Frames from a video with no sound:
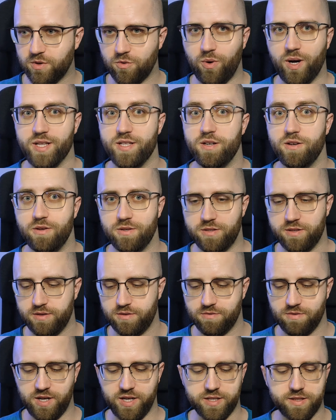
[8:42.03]
quite a lot,
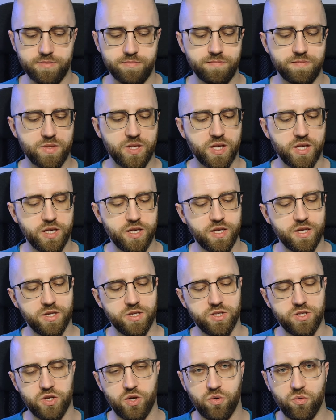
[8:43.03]
right?
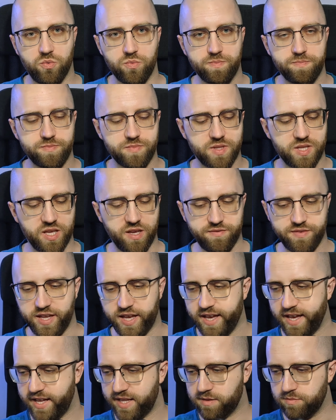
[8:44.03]
So if the
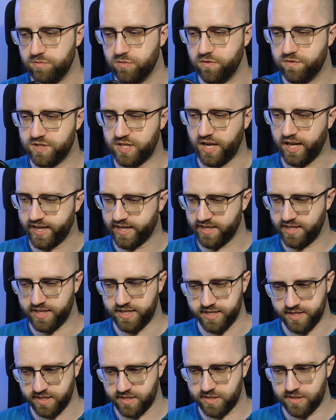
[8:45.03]
head moves like
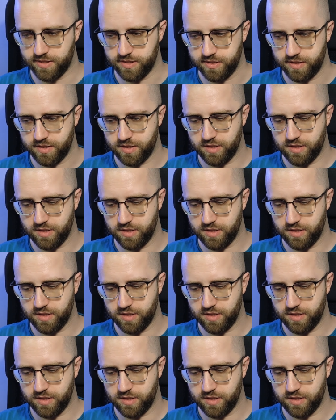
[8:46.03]
this,